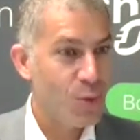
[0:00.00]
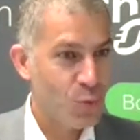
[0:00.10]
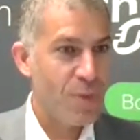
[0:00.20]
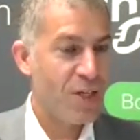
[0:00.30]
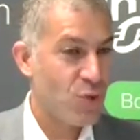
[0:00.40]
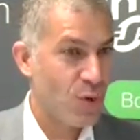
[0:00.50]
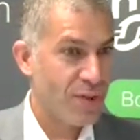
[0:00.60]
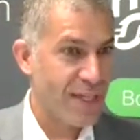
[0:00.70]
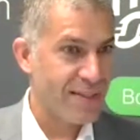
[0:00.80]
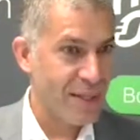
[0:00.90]
to make sure
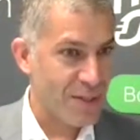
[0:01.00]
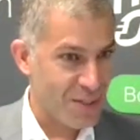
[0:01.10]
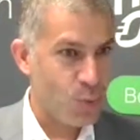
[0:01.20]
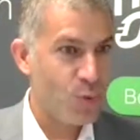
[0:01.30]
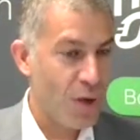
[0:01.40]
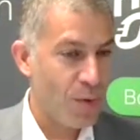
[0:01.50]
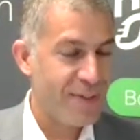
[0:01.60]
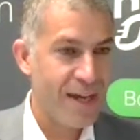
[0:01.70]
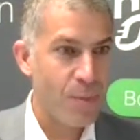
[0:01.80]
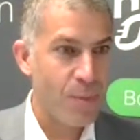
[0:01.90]
that there is no
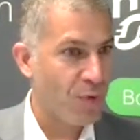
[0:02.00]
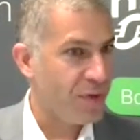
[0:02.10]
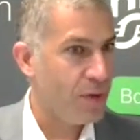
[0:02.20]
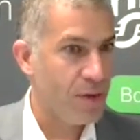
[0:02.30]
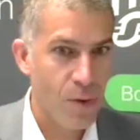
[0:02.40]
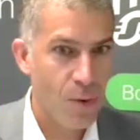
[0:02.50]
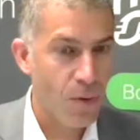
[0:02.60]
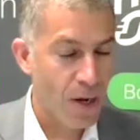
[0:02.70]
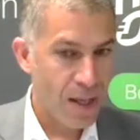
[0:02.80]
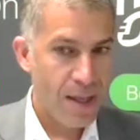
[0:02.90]
downtime or no